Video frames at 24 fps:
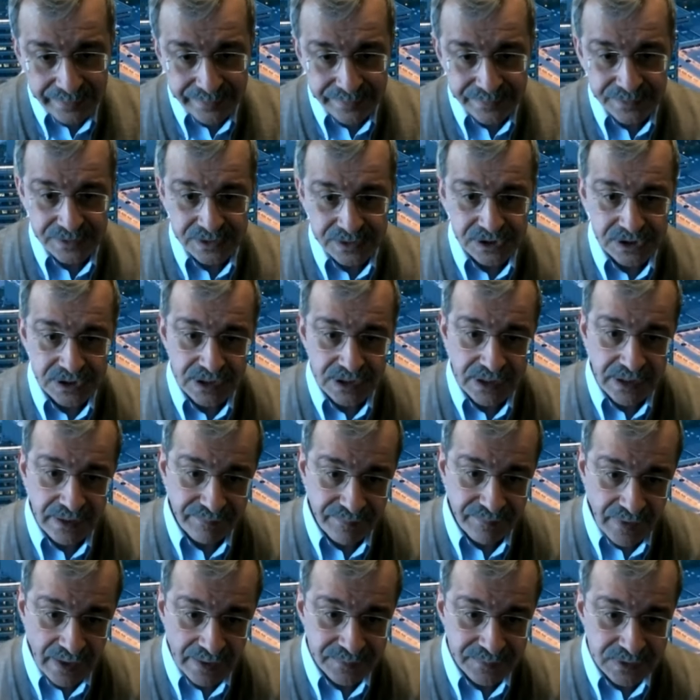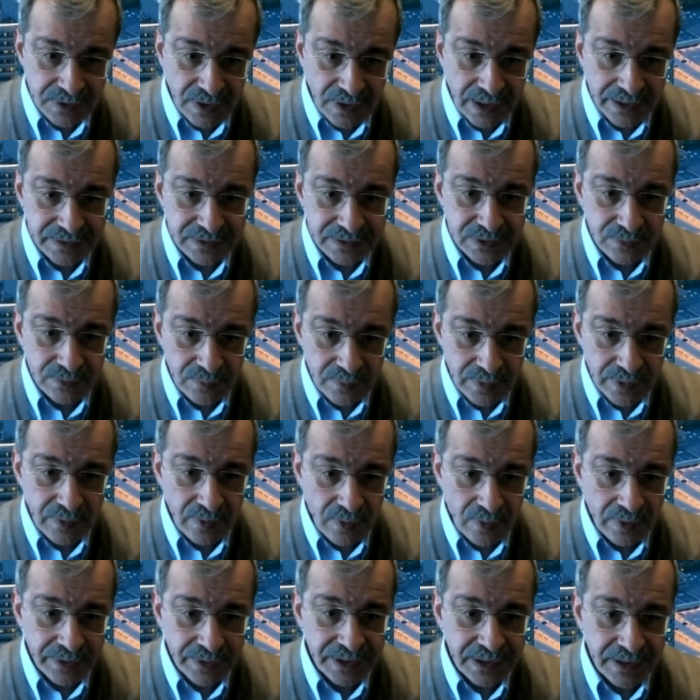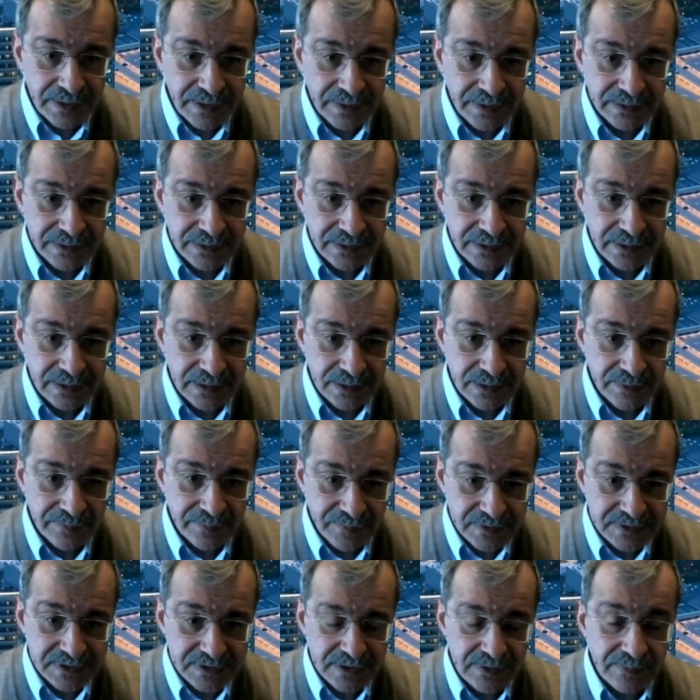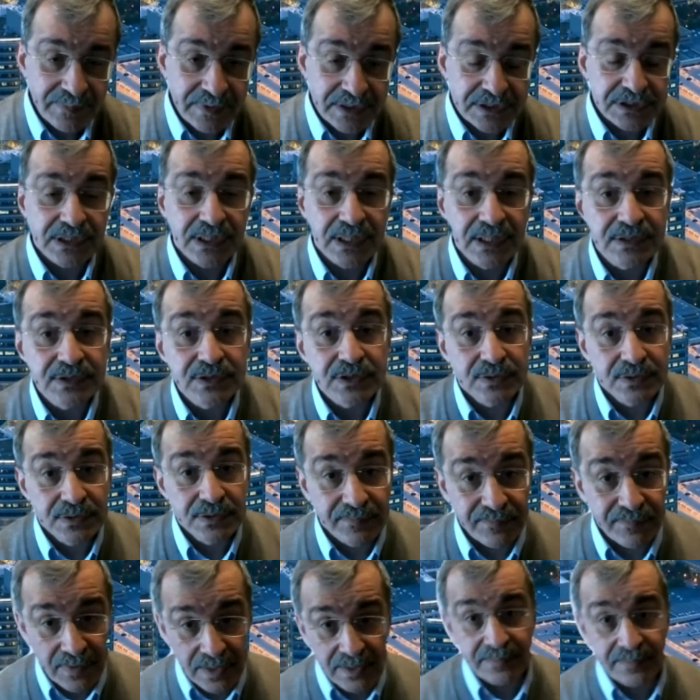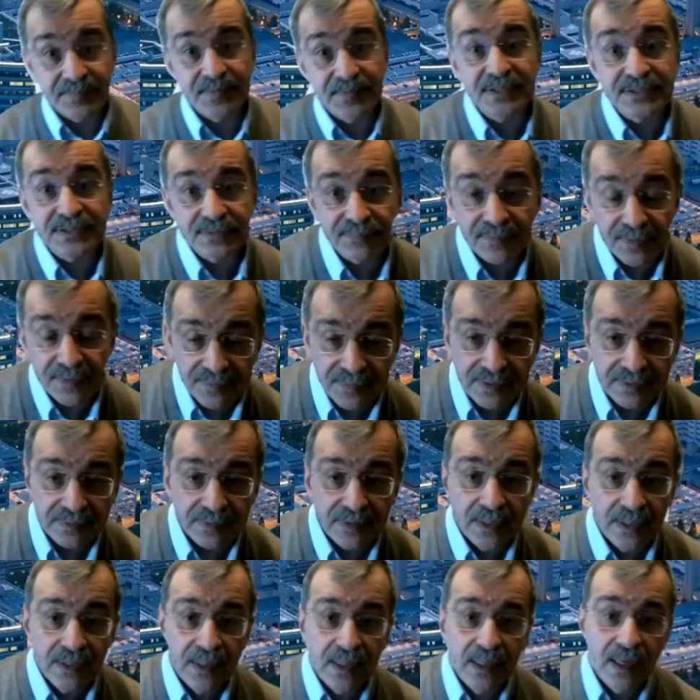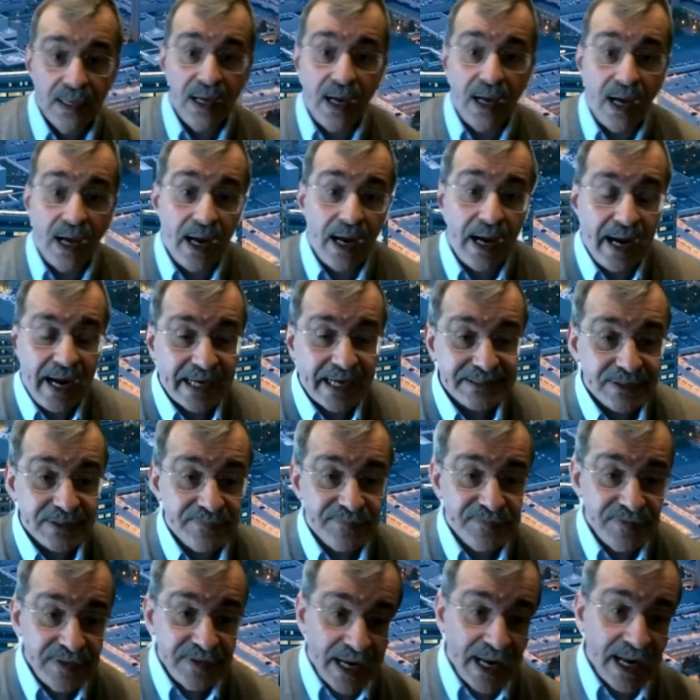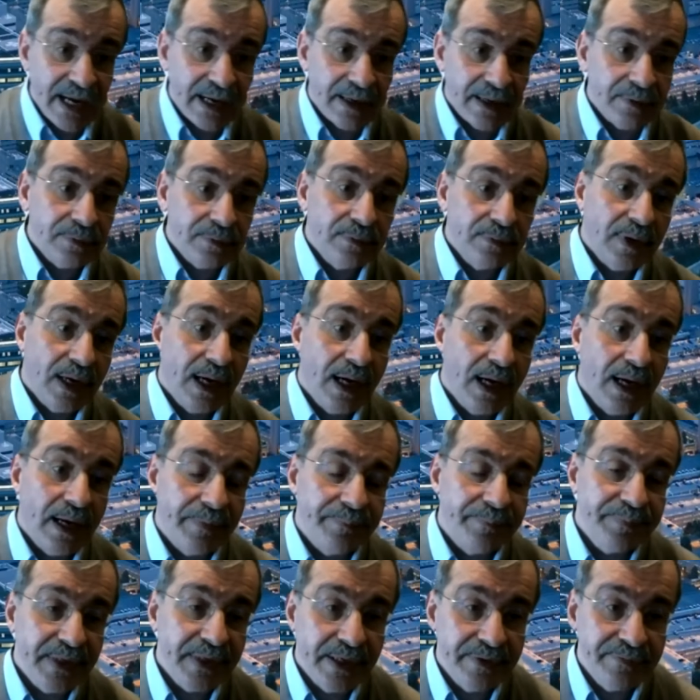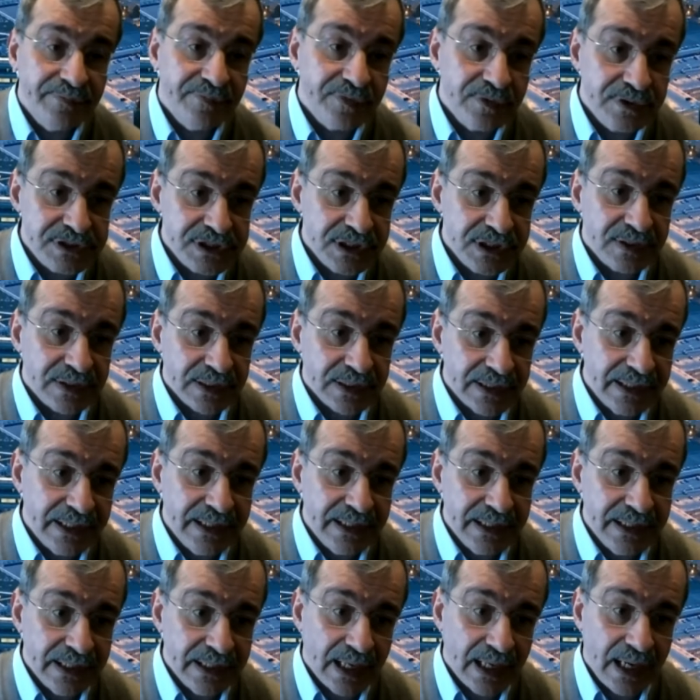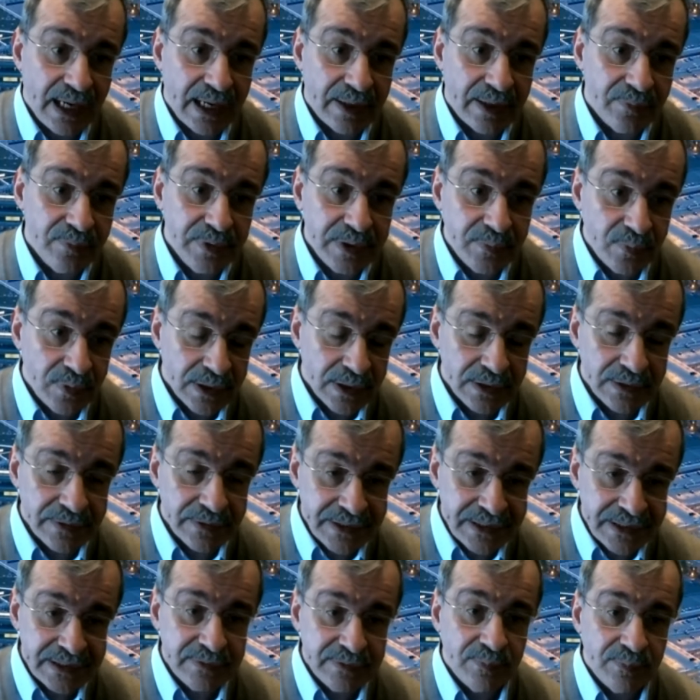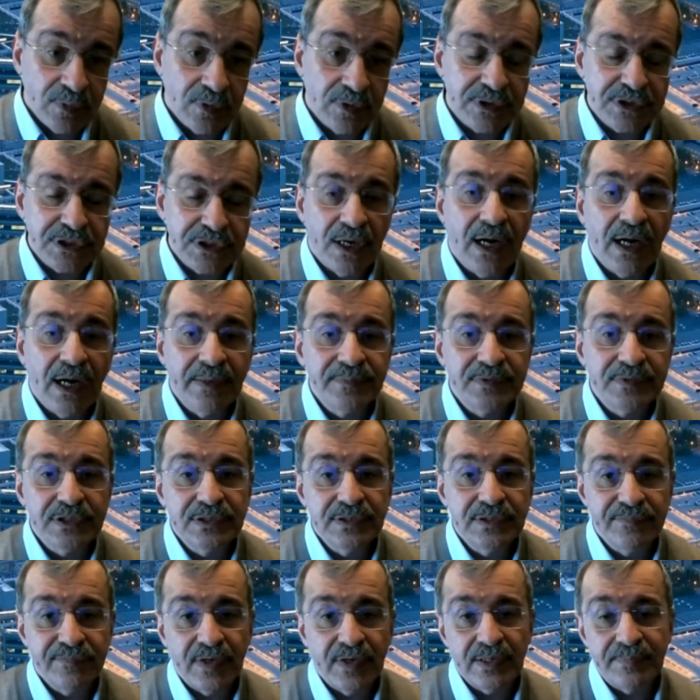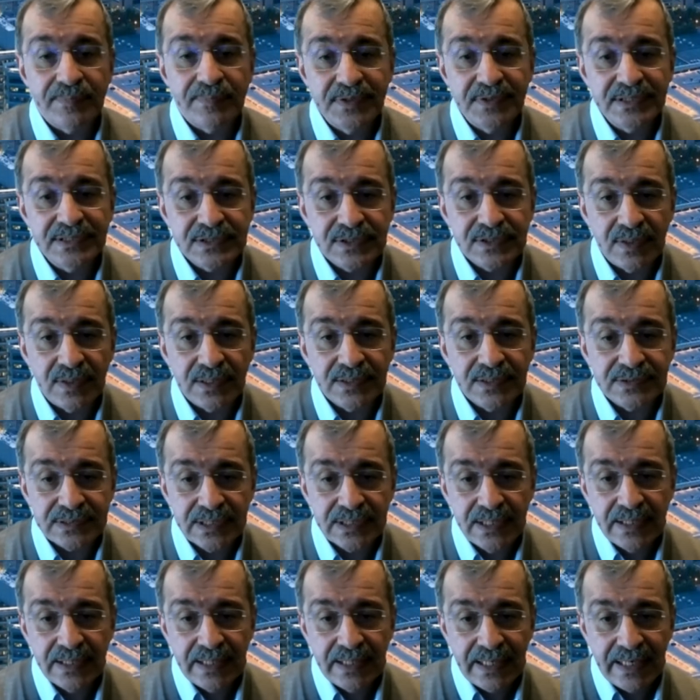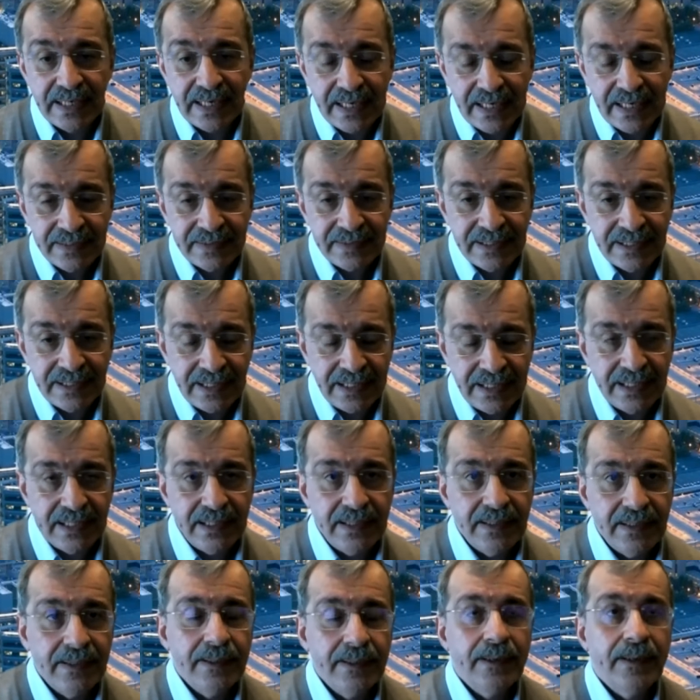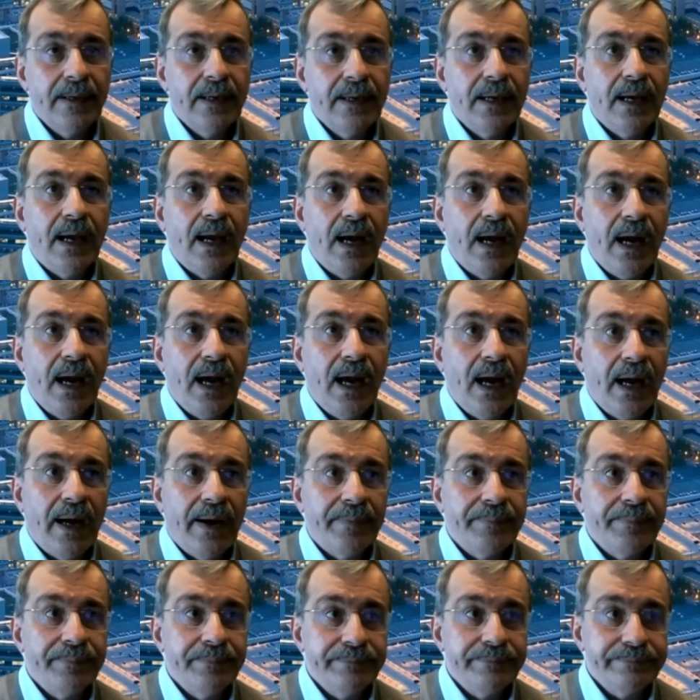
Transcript: initiative I'm trying to work on here at the University of Michigan to develop this further. Uh, as of now, um, unfortunately, uh, we will need more time to develop these drugs in the um,